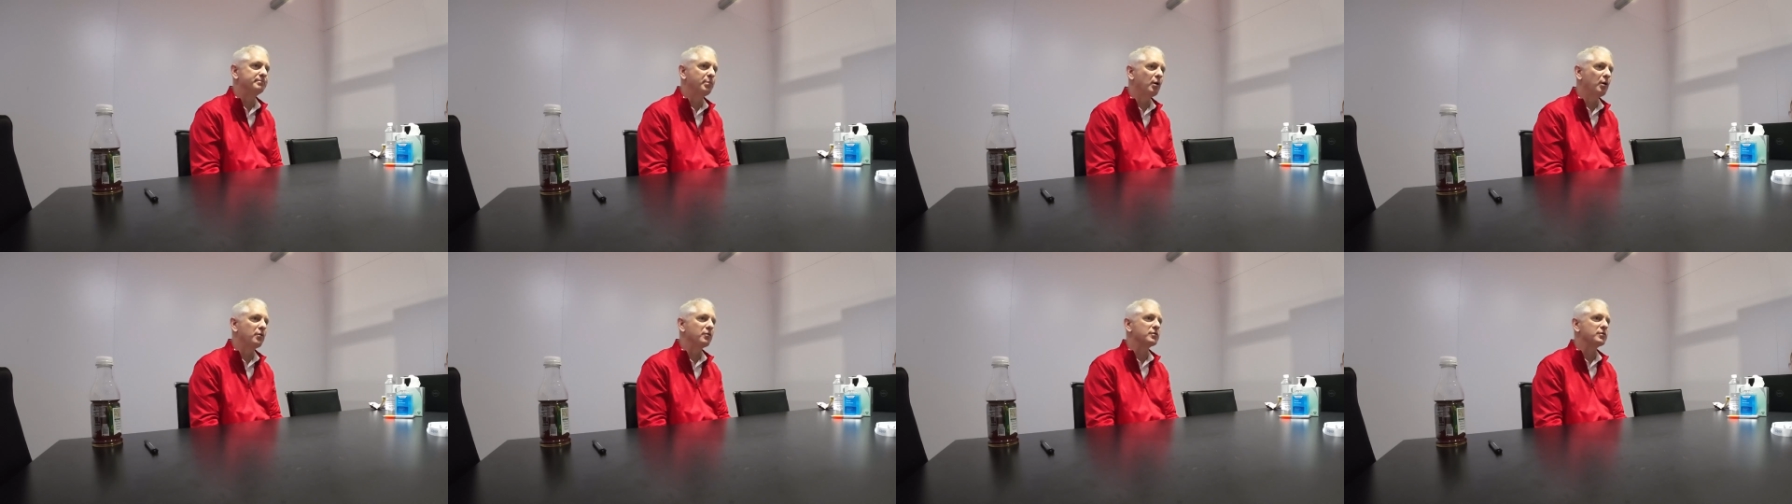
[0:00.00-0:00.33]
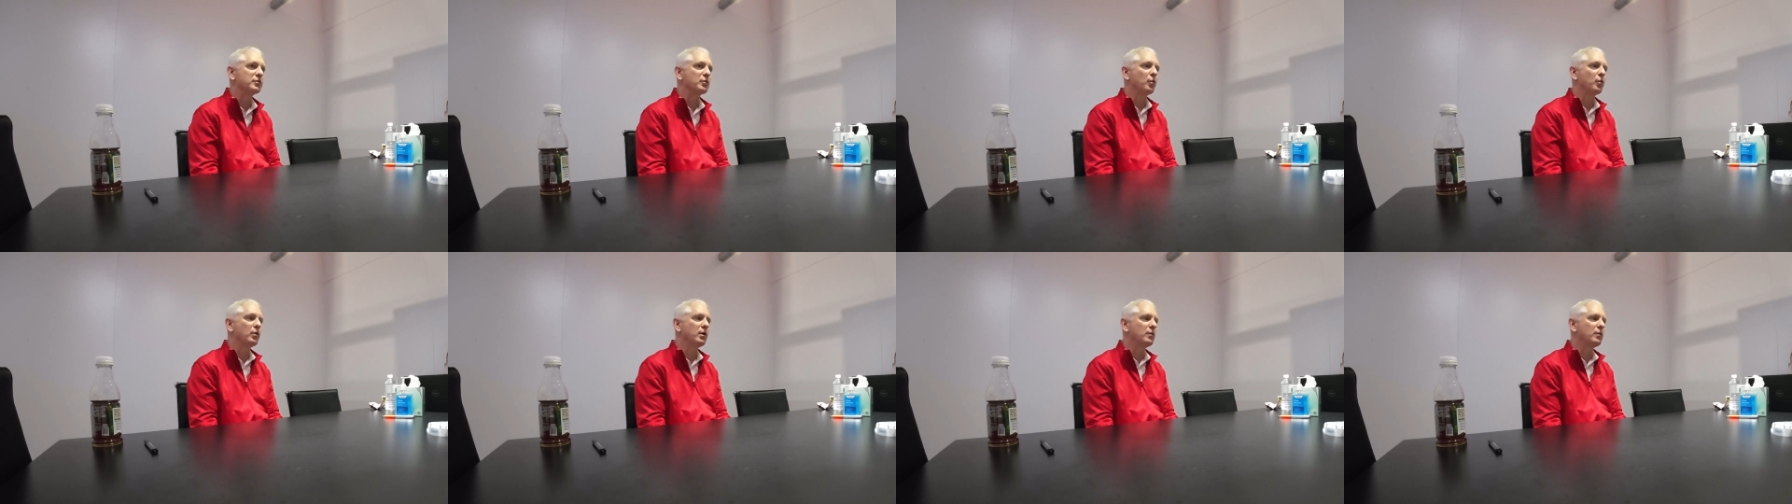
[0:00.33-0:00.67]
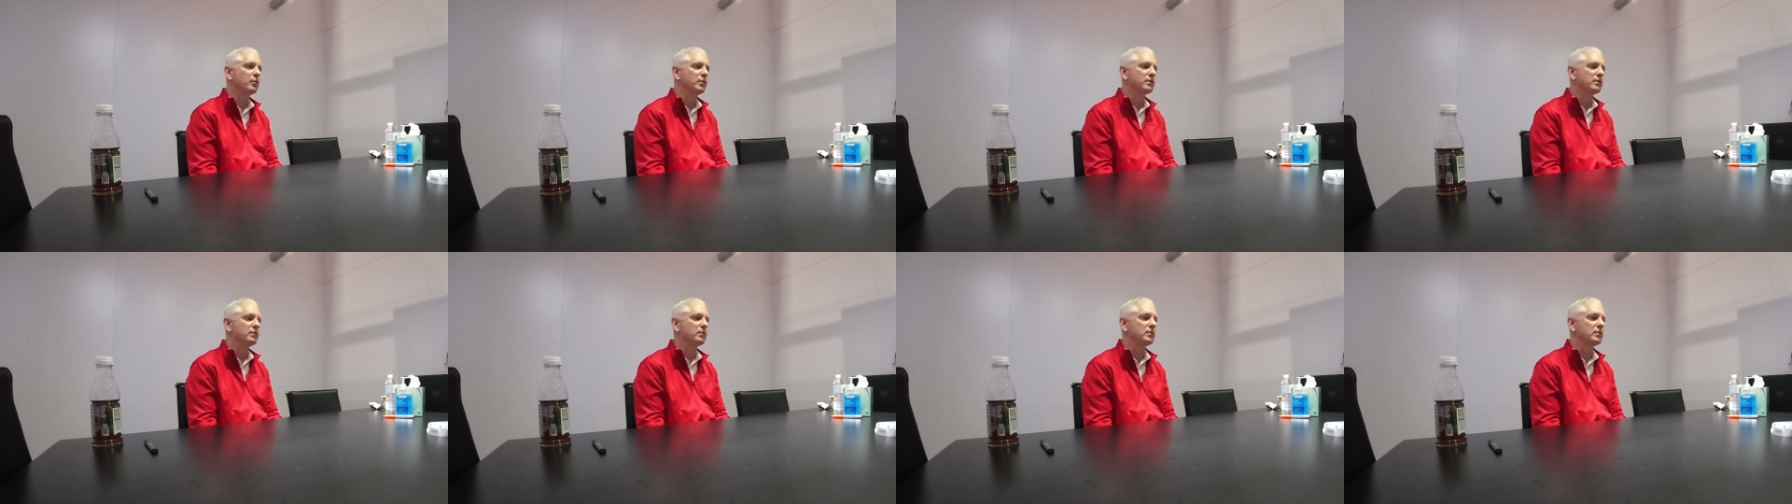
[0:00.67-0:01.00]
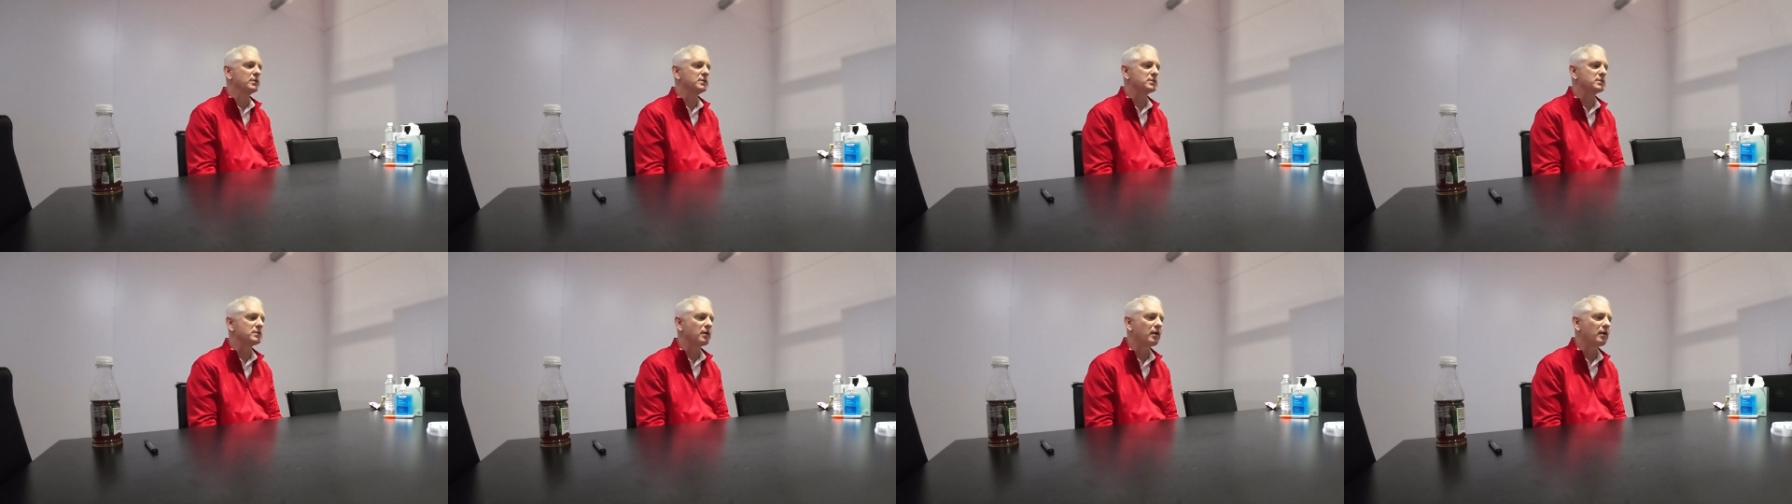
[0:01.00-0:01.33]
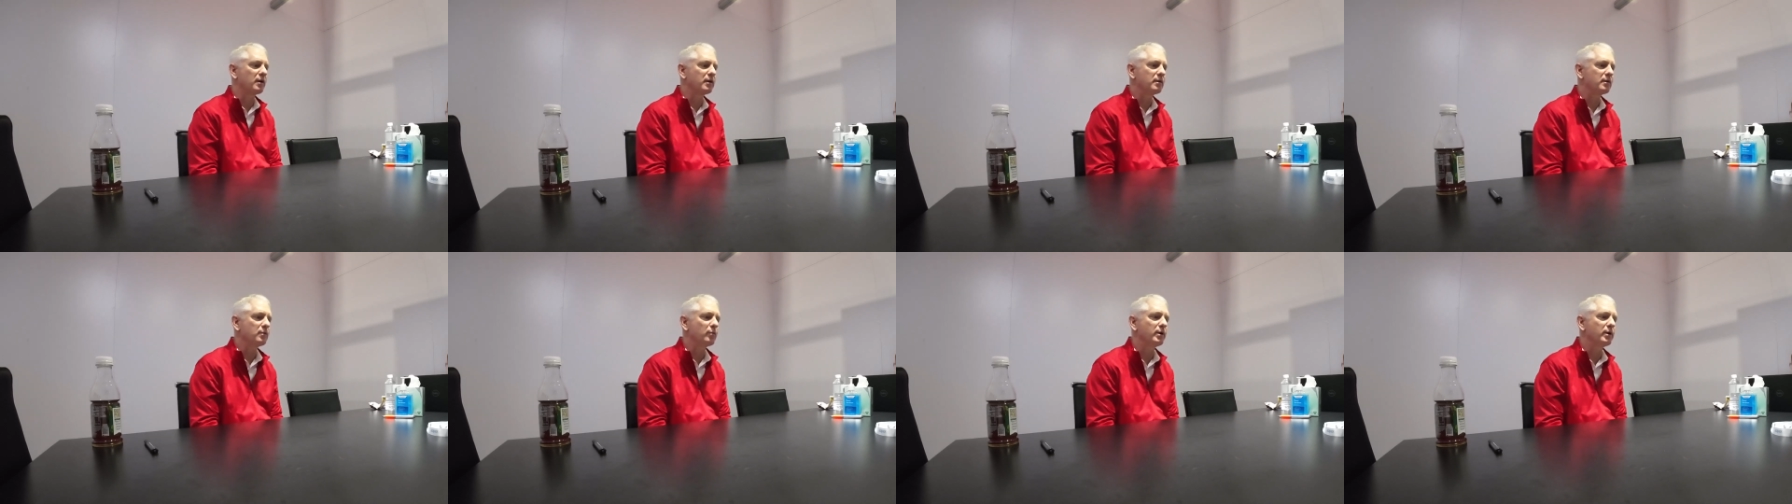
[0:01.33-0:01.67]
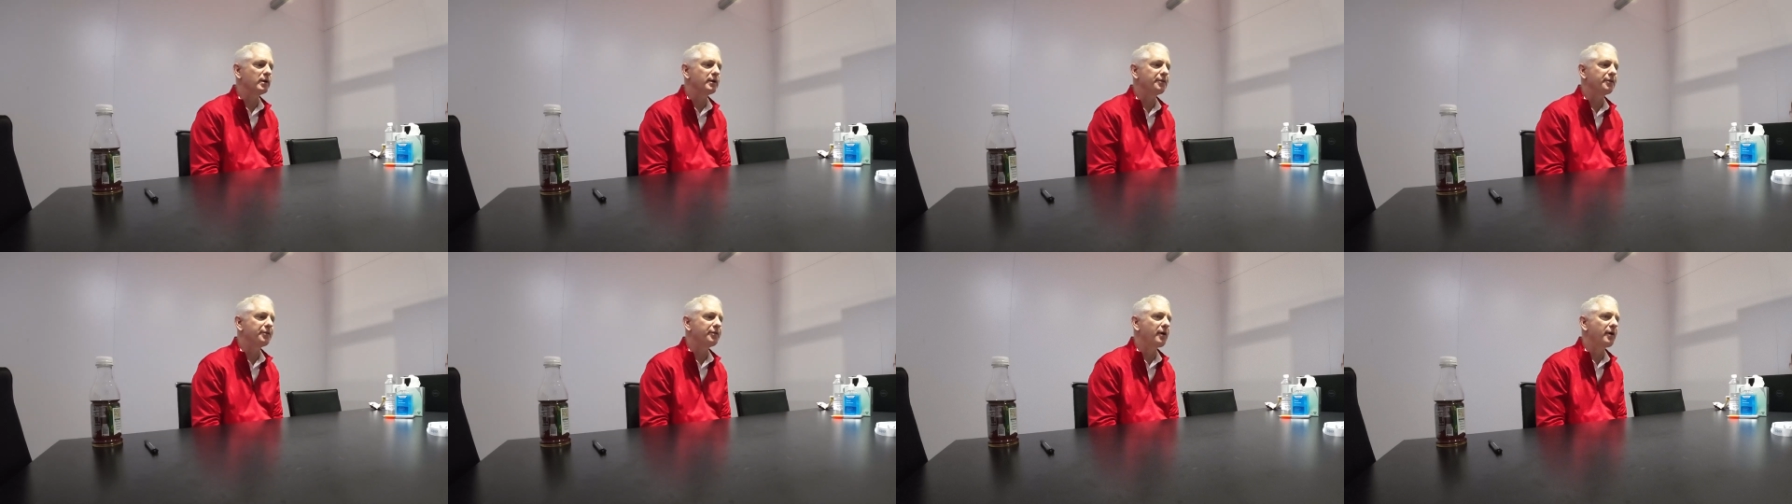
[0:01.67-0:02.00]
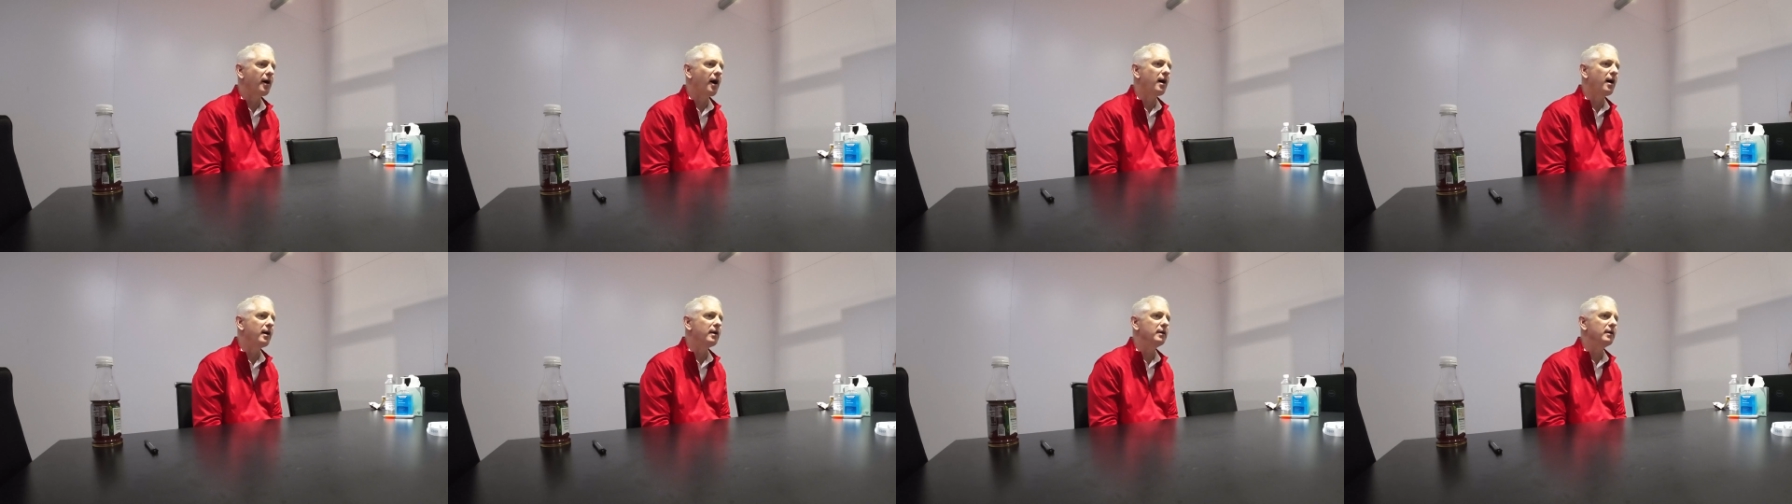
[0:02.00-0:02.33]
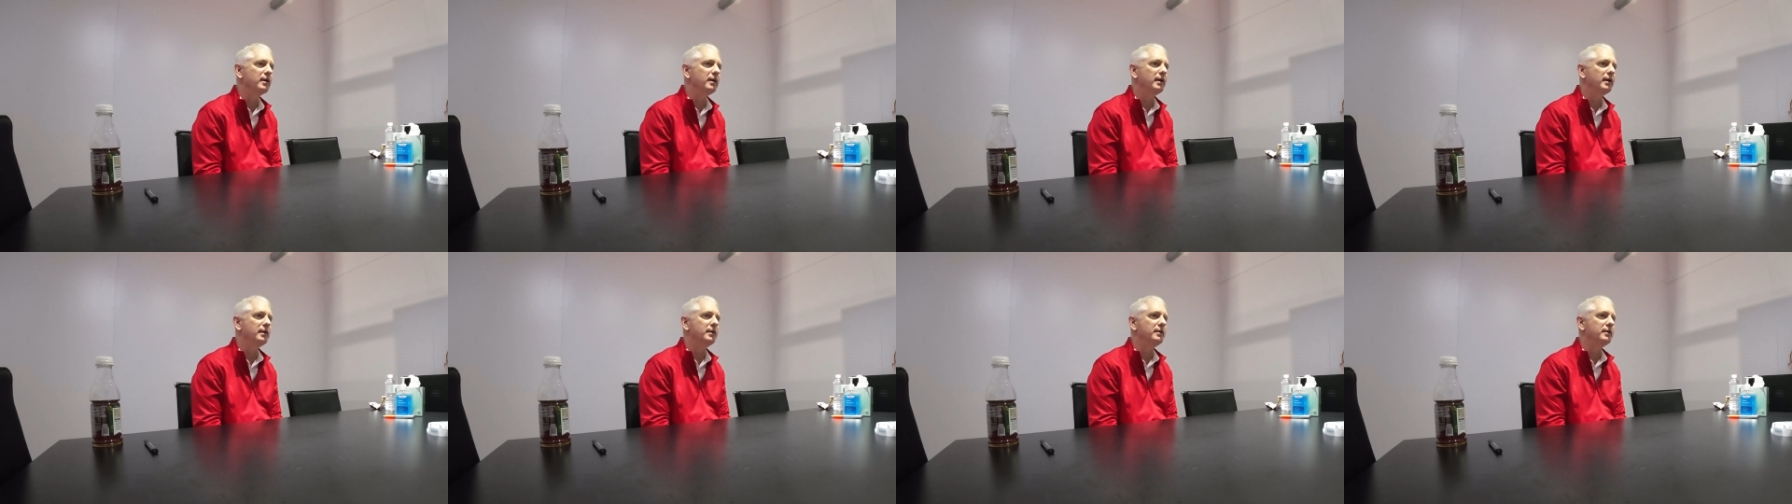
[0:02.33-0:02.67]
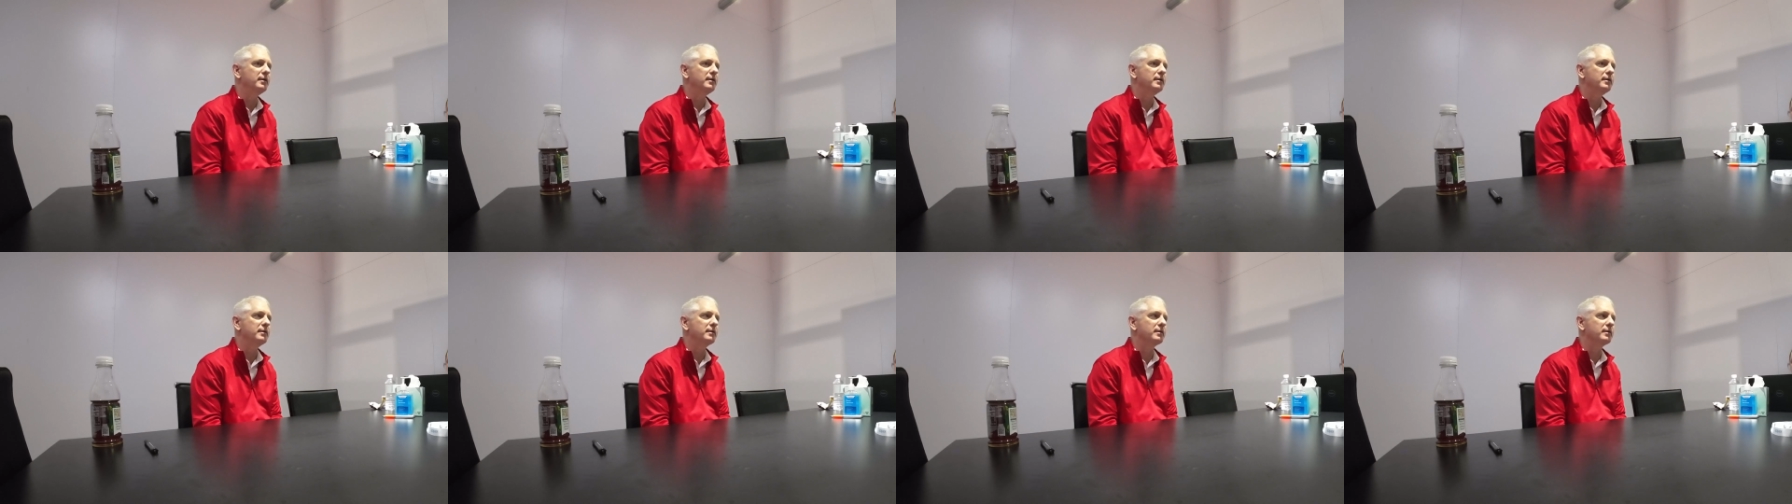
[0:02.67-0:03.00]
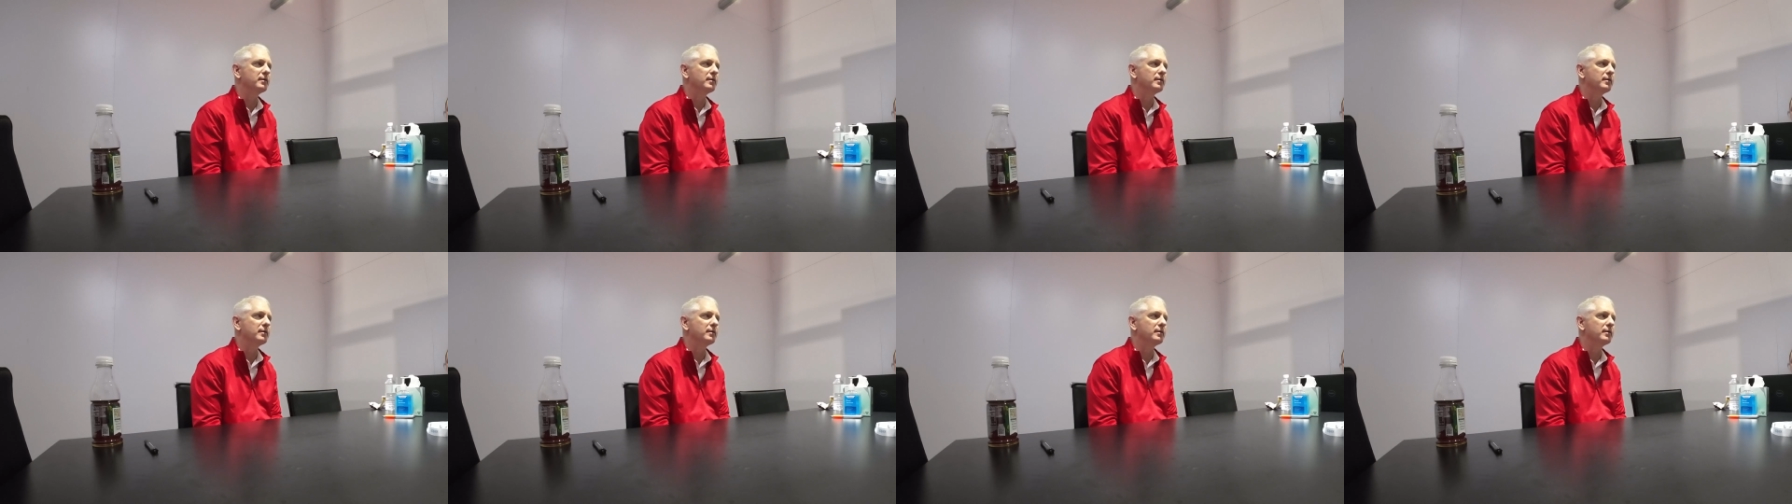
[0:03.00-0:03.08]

Both. So we started with high-end,